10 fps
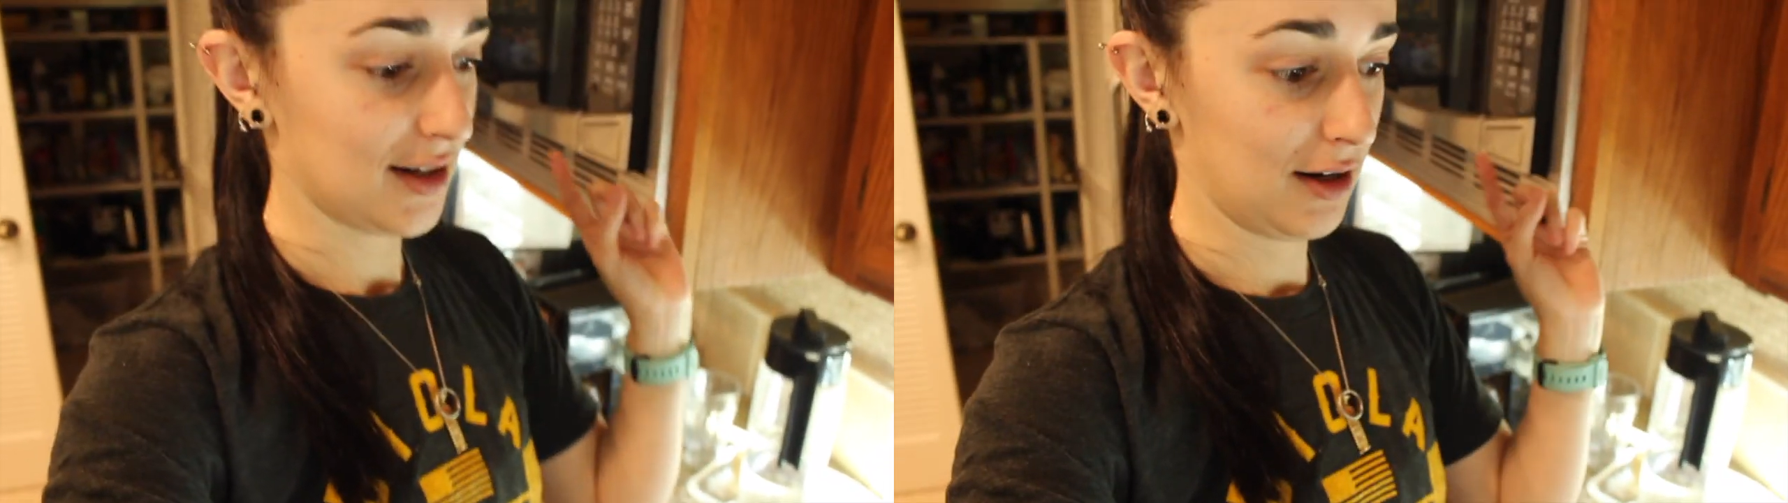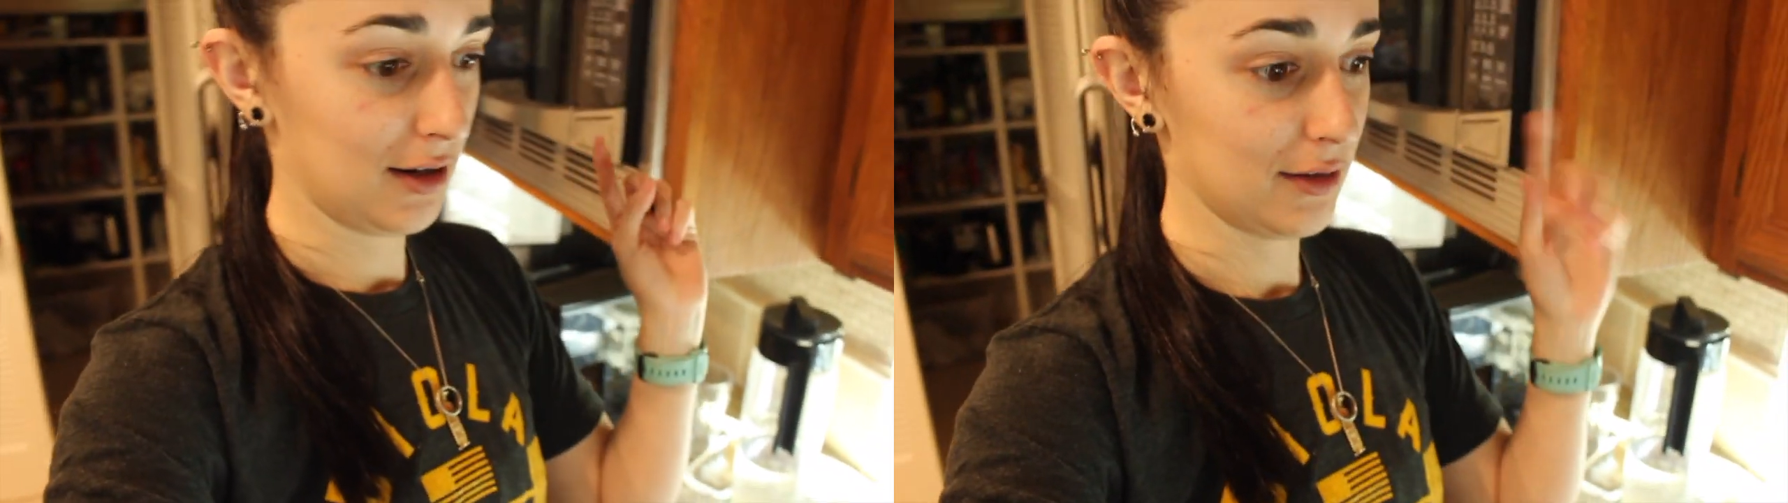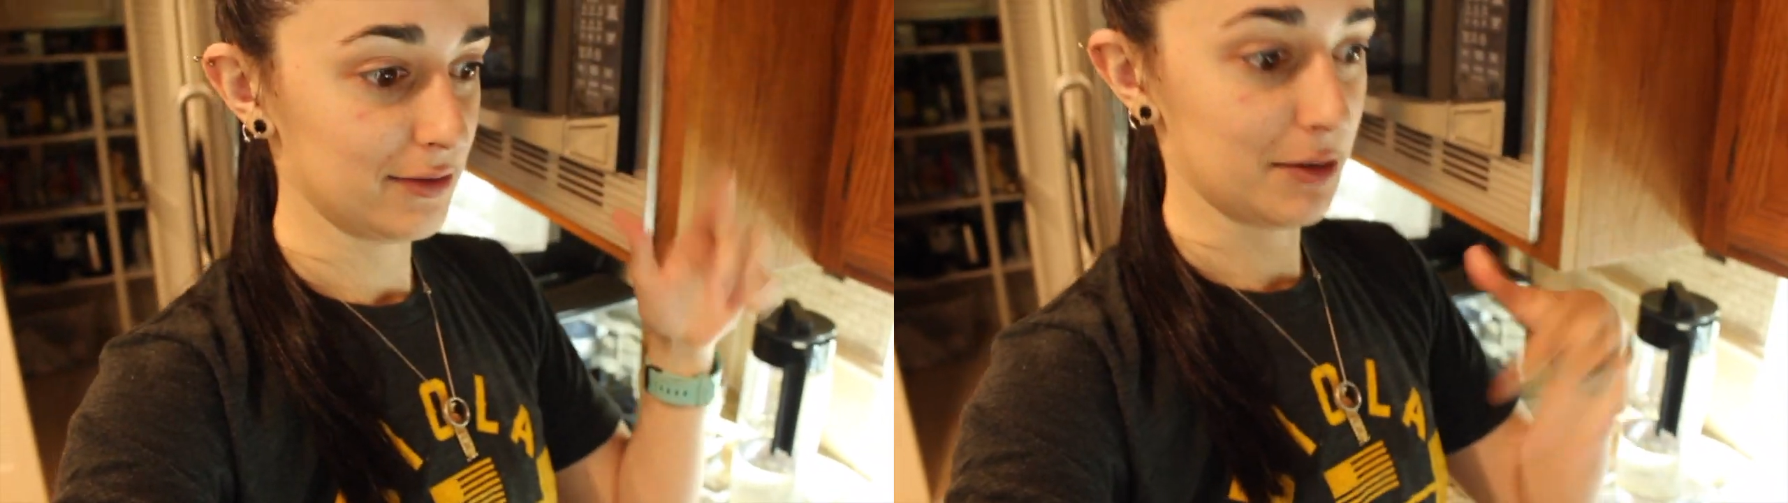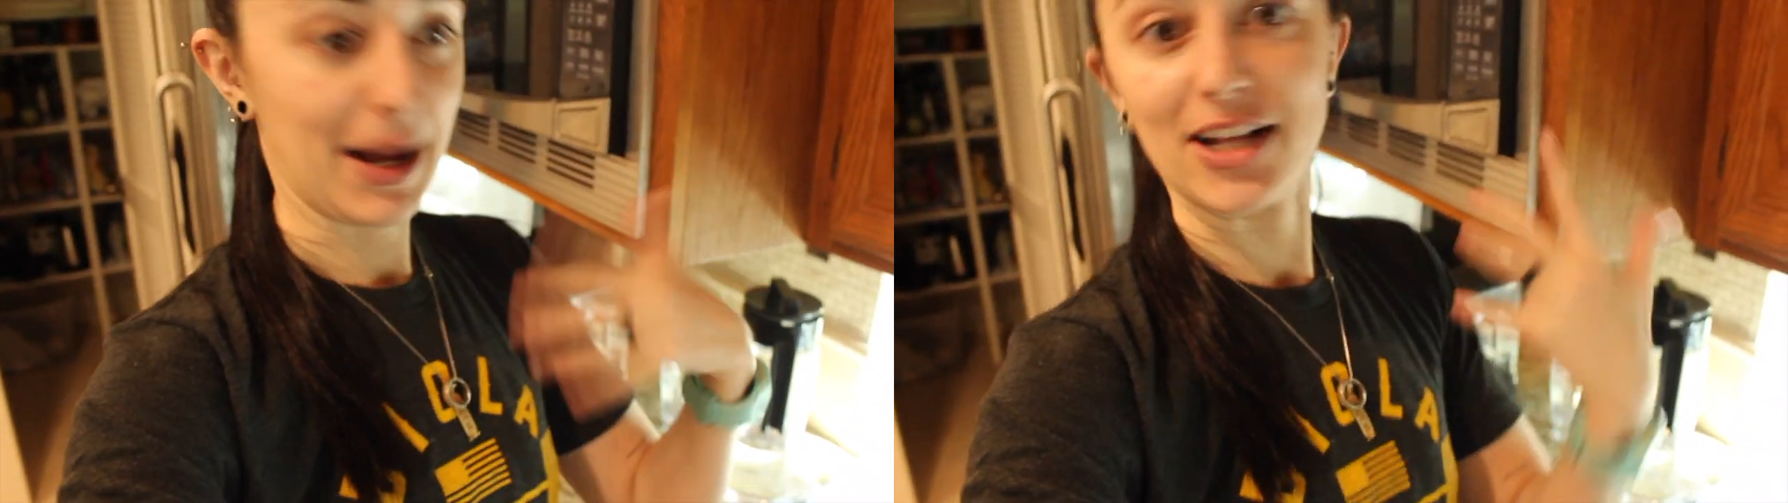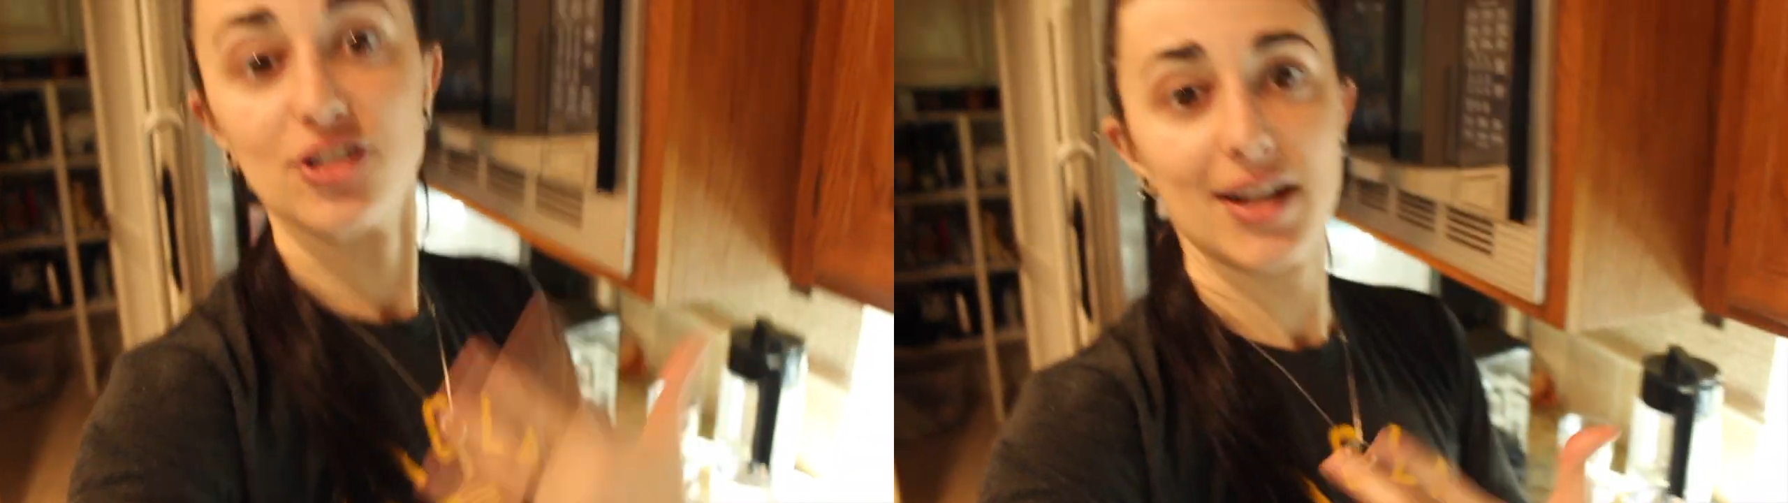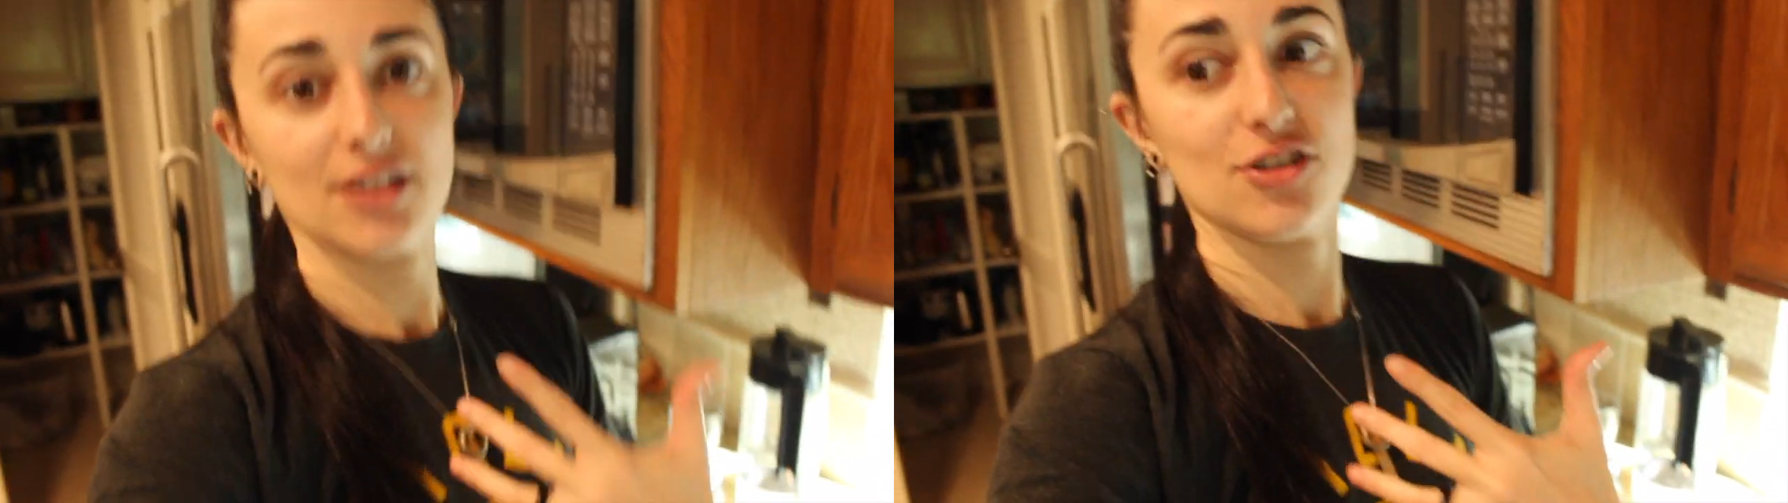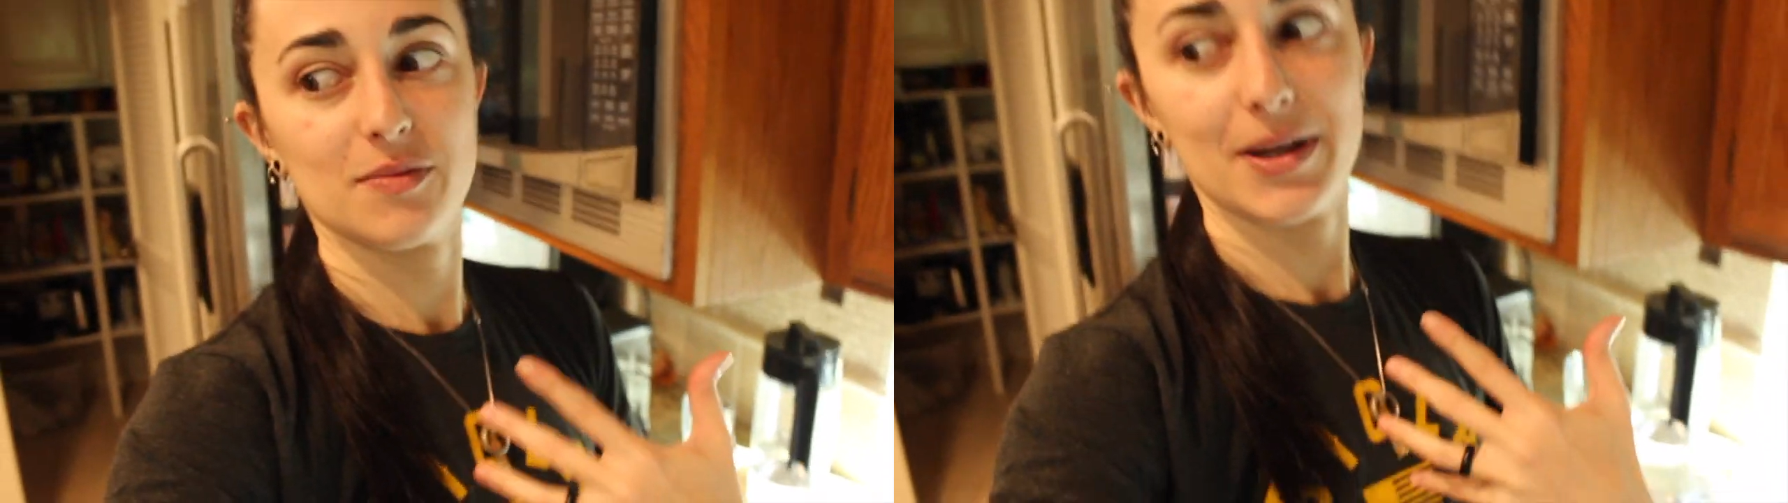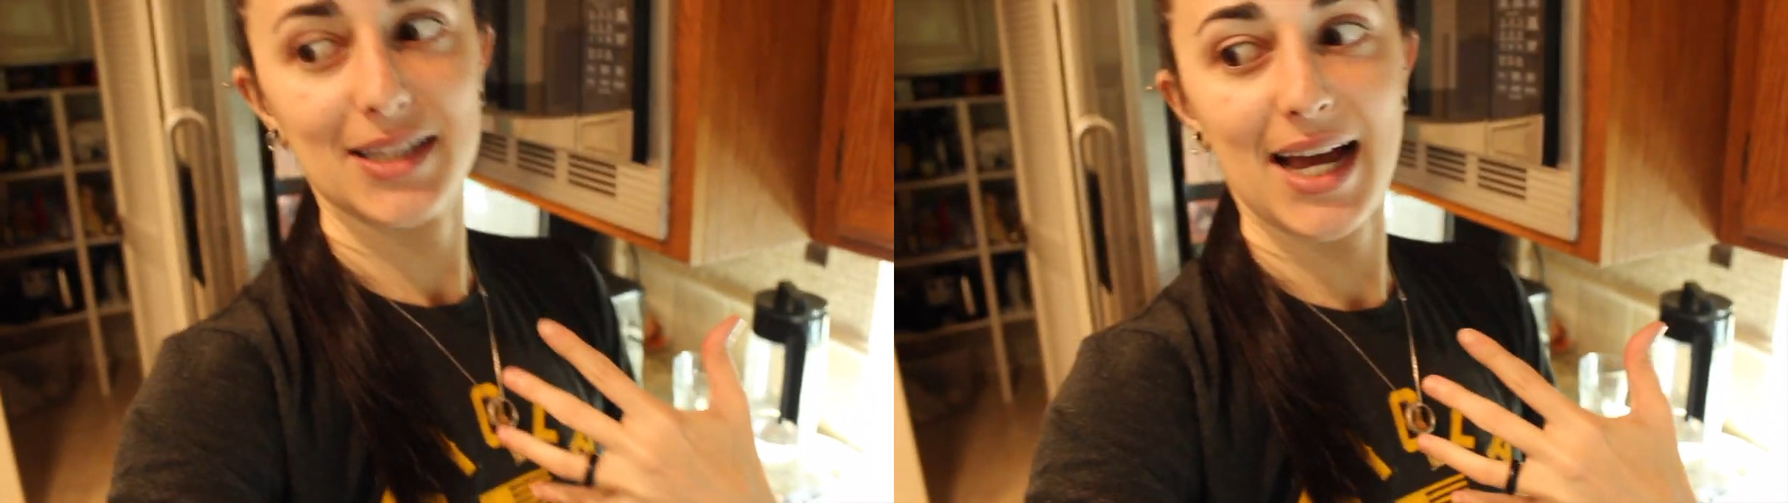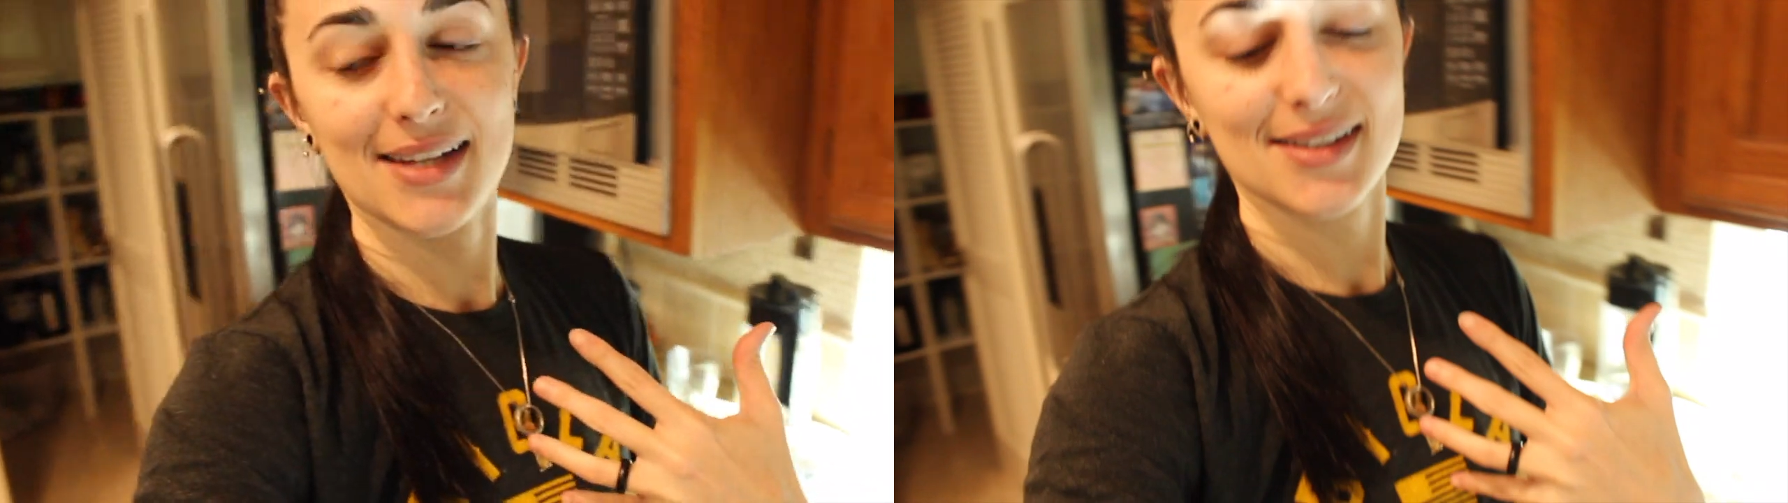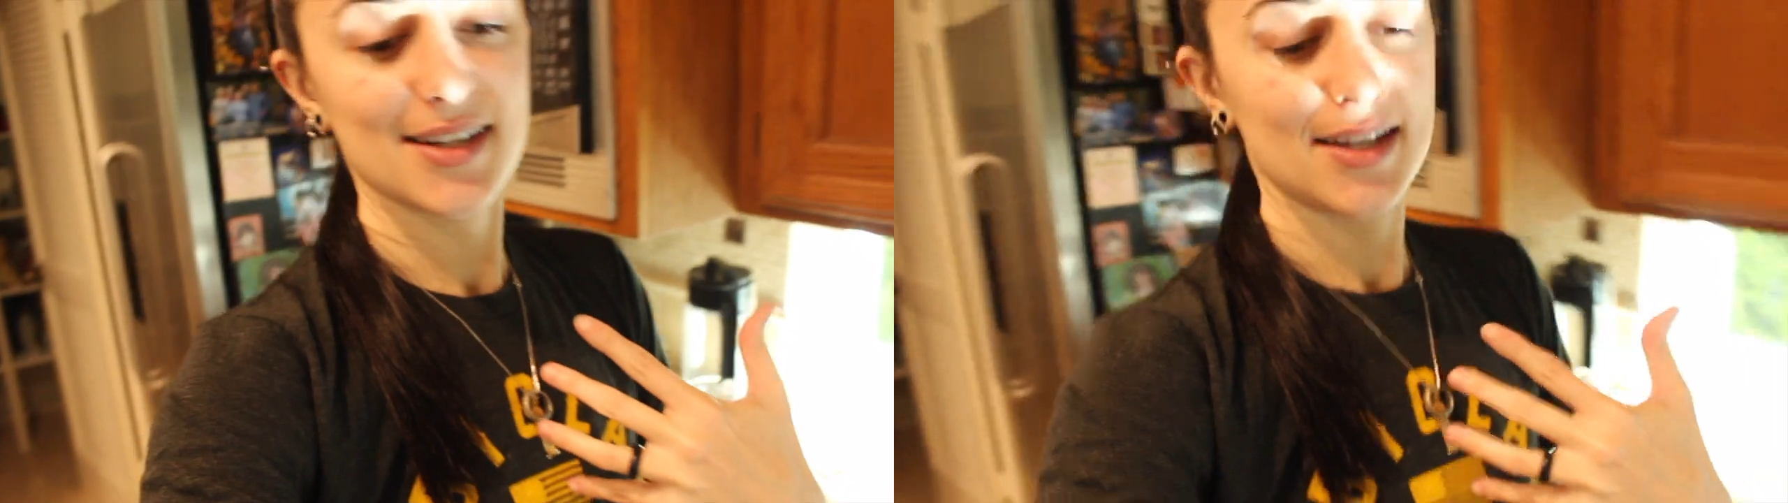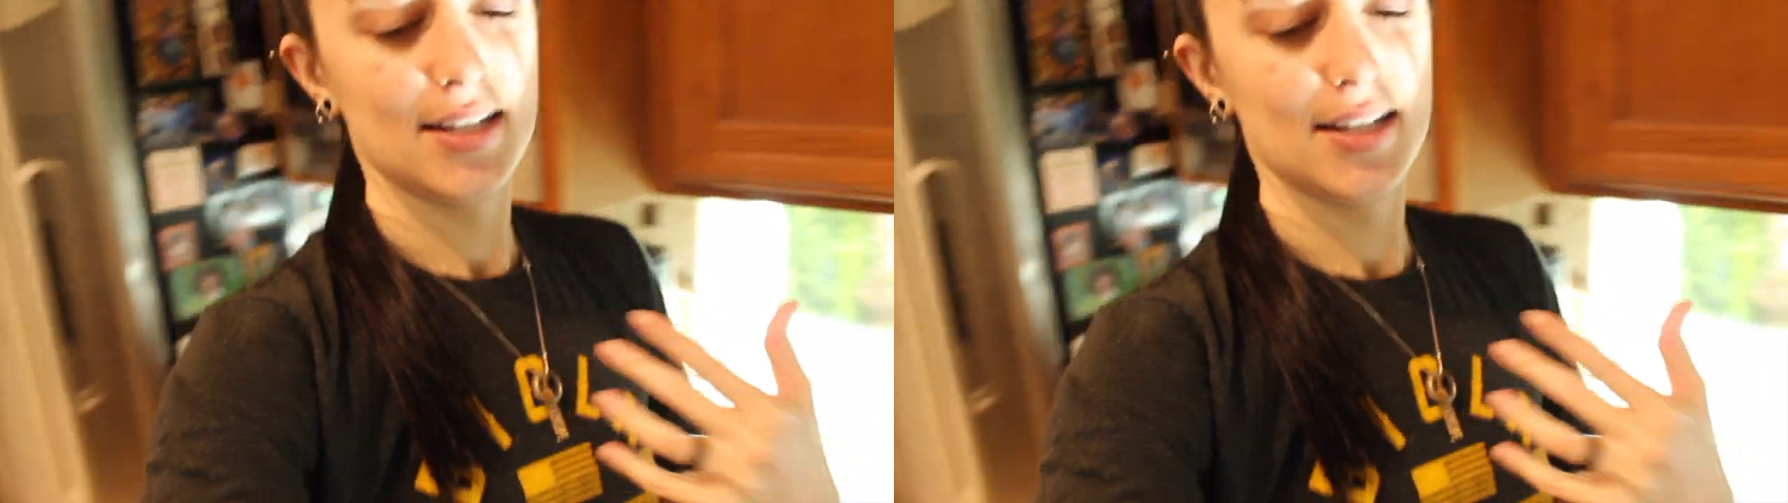of the batch that I just made last,